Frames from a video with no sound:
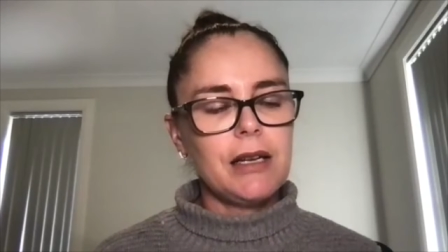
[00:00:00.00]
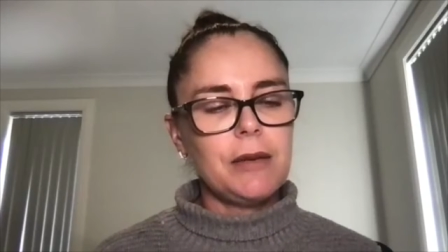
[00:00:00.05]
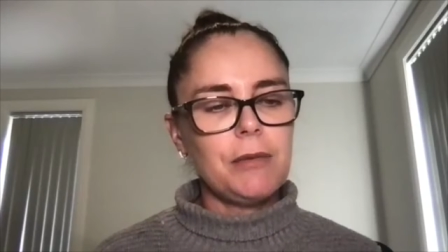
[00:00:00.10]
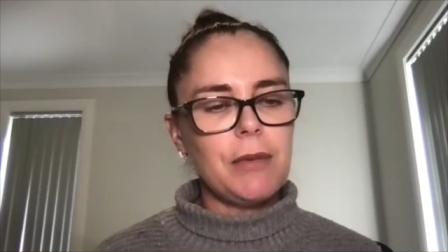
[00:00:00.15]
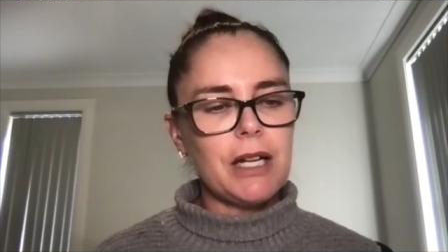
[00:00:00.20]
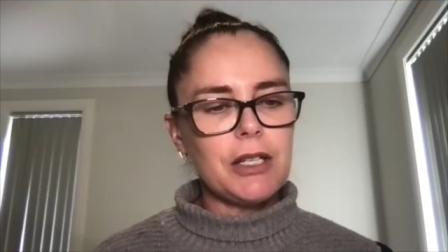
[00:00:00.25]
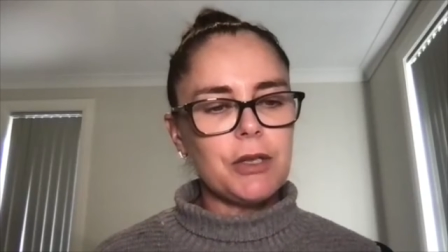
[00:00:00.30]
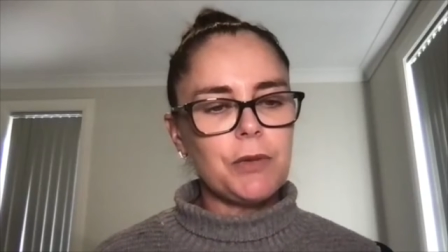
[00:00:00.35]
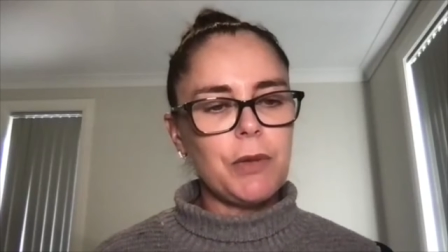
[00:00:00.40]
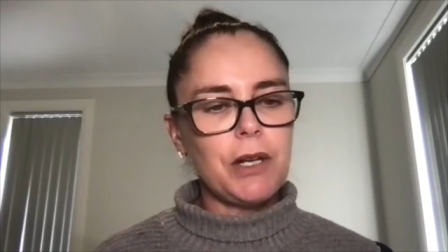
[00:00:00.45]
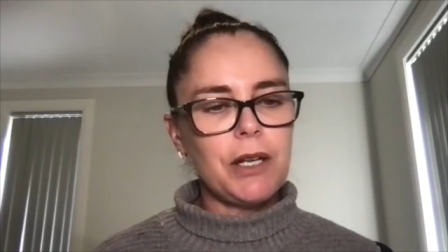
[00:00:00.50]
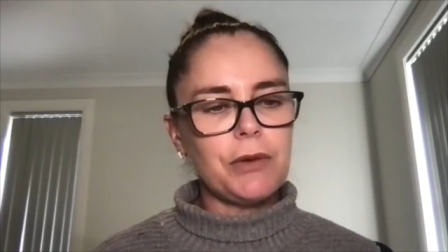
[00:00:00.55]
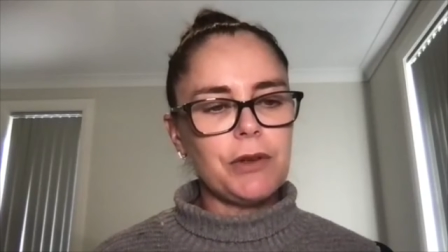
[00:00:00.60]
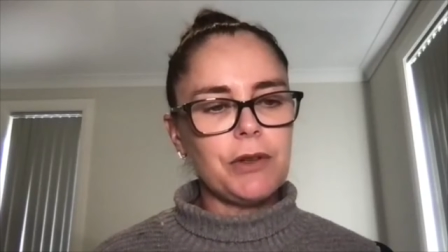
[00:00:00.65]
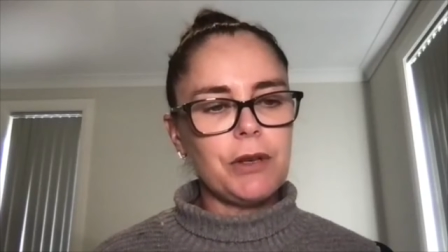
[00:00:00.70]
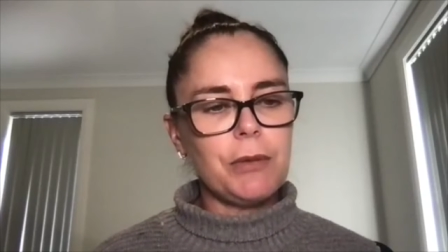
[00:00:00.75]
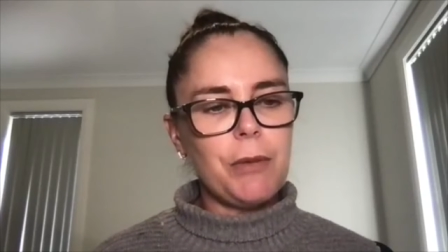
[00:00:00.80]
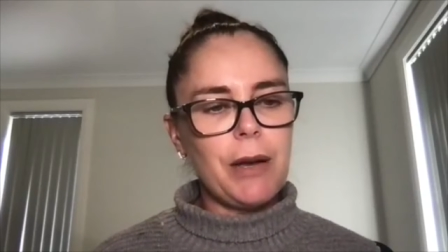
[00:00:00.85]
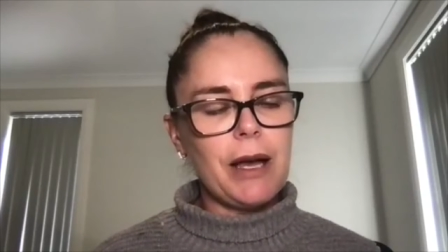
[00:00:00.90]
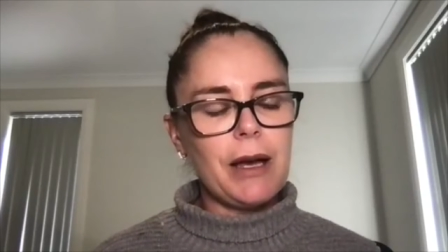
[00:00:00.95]
Much better
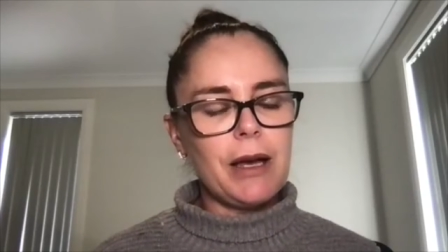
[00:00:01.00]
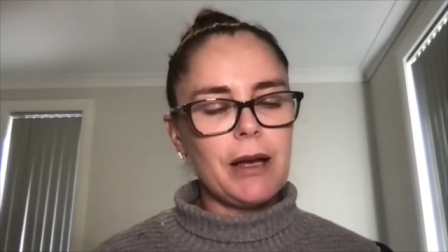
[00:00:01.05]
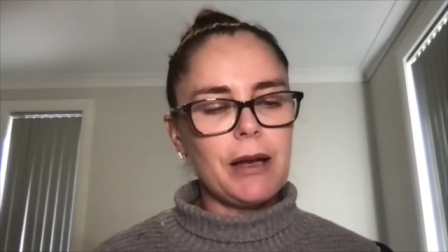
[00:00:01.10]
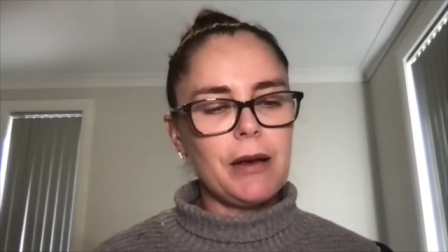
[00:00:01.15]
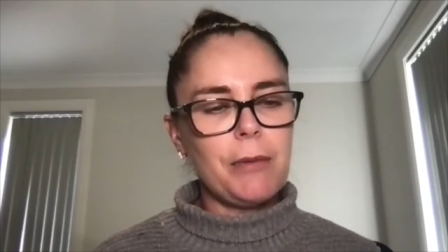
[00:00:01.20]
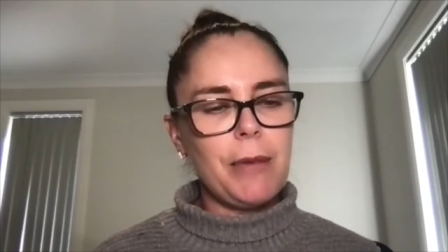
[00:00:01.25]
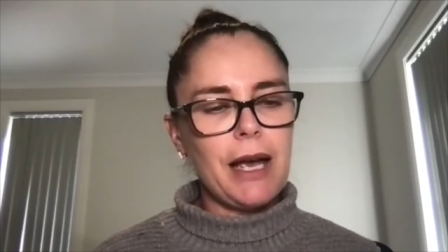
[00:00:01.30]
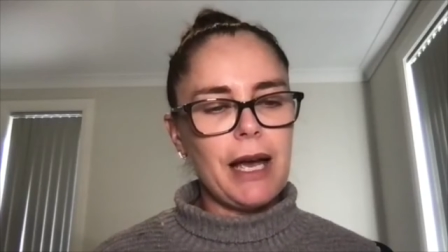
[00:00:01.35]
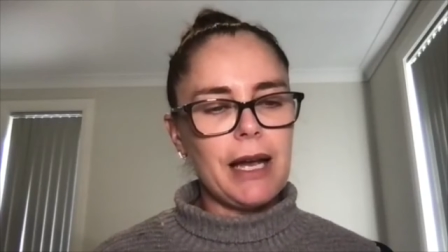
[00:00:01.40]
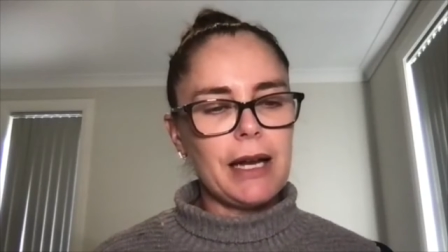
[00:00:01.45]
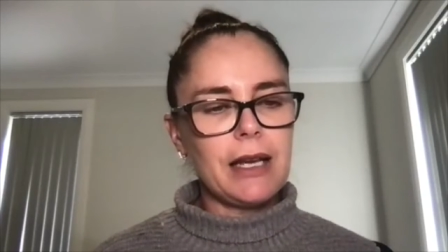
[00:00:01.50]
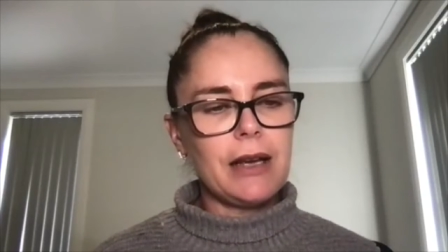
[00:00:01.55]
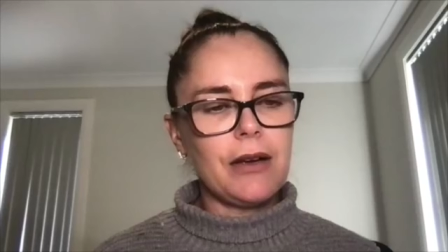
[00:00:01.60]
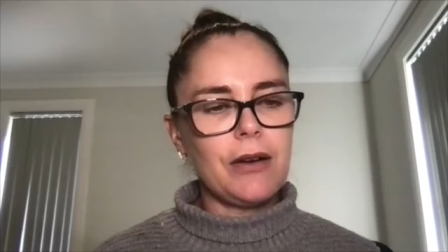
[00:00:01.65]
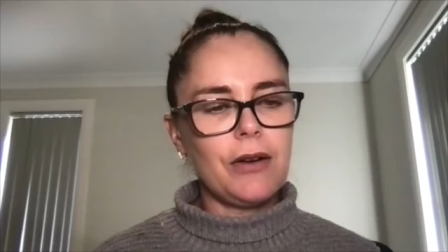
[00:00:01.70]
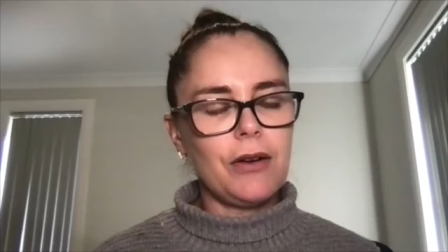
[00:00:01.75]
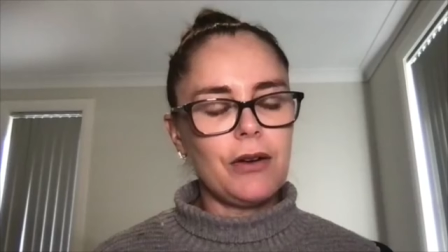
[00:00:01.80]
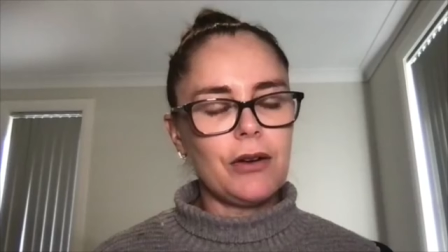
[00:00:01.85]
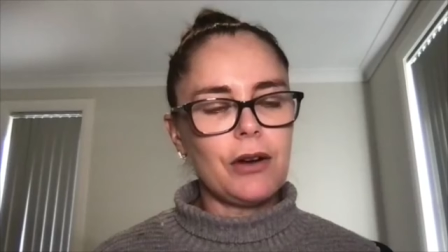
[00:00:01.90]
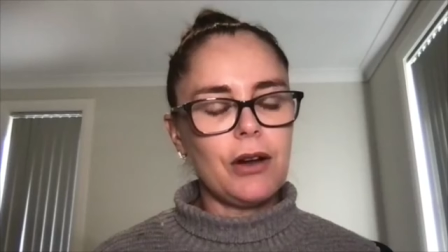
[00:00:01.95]
in the paddock
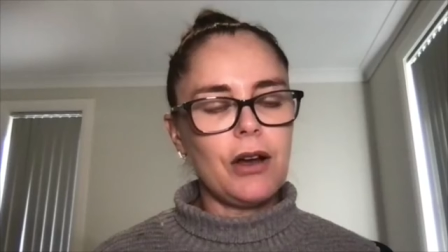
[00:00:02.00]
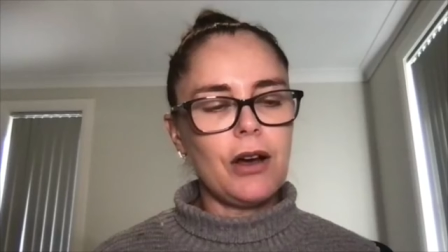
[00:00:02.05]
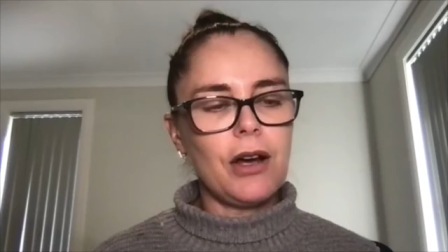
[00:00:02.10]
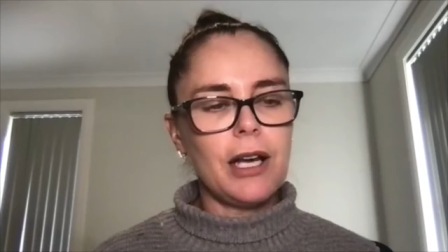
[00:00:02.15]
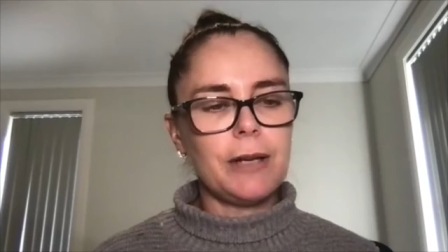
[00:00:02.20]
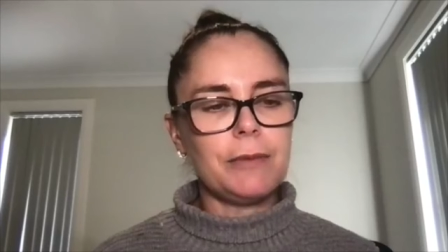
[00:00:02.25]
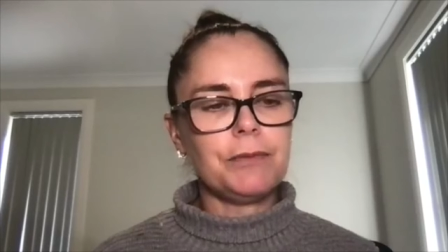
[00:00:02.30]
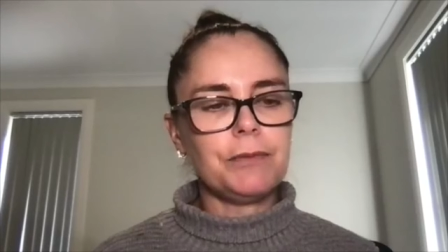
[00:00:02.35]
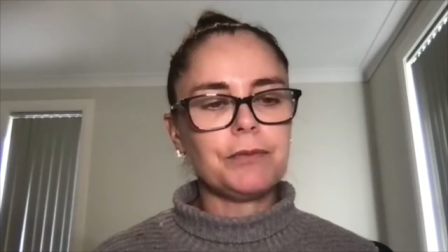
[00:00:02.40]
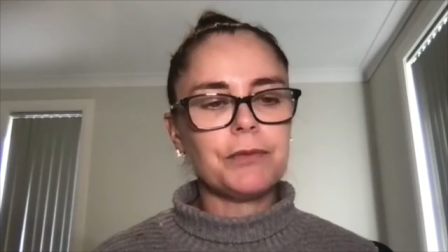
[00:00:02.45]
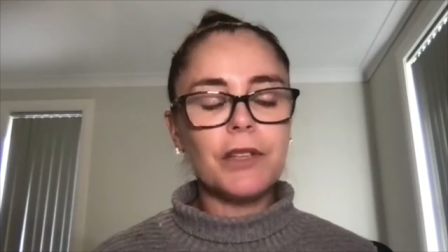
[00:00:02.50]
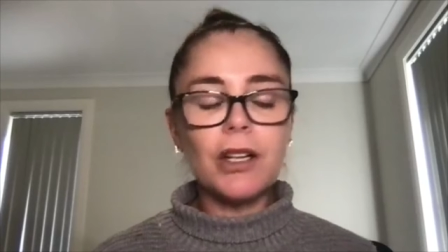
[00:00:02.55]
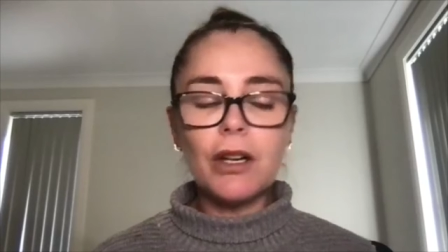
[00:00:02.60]
online.